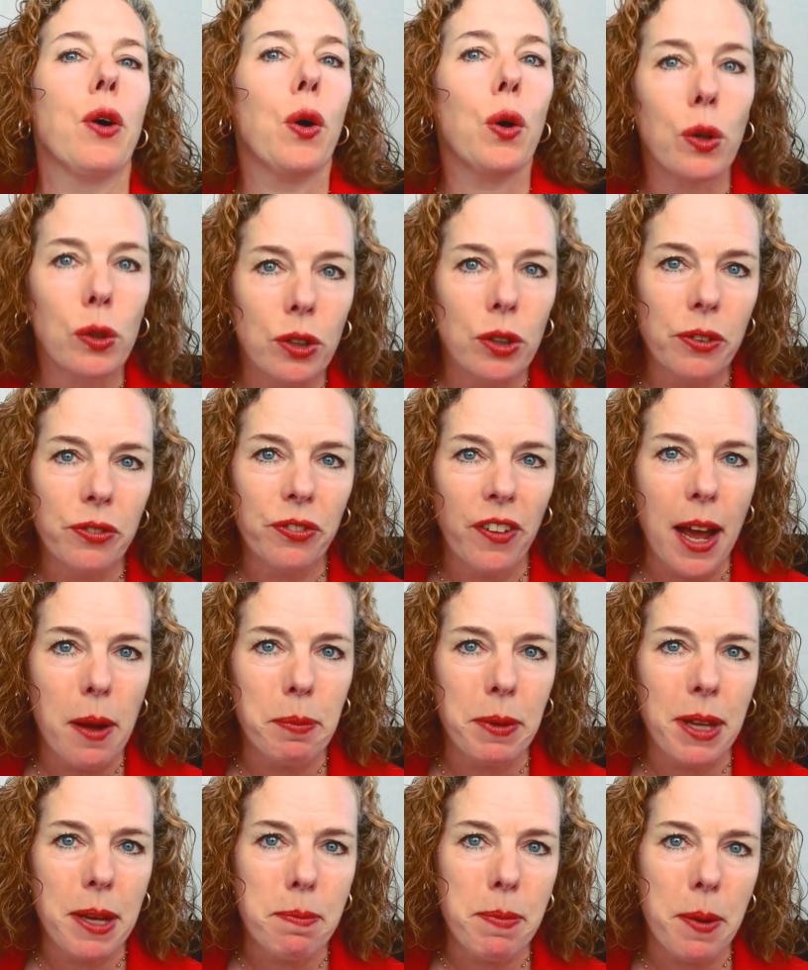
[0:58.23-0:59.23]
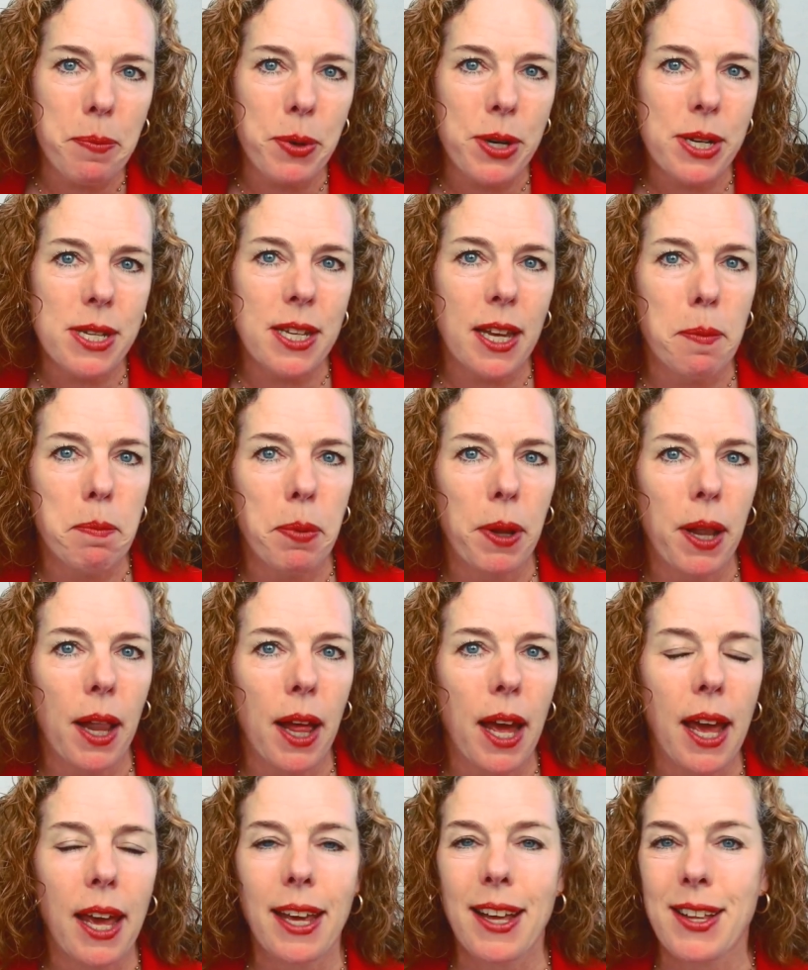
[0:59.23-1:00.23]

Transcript: older family members can play.